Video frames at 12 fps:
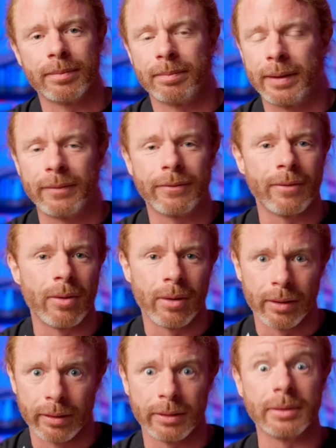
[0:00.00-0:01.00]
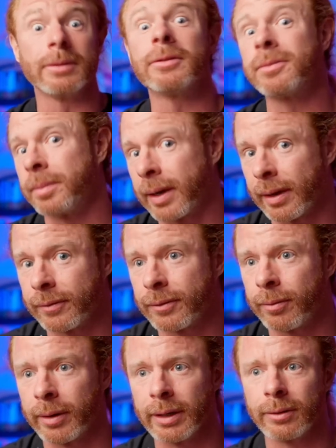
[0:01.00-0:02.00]
before spring of
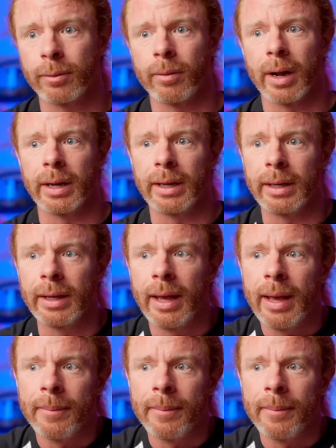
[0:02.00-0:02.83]
2020.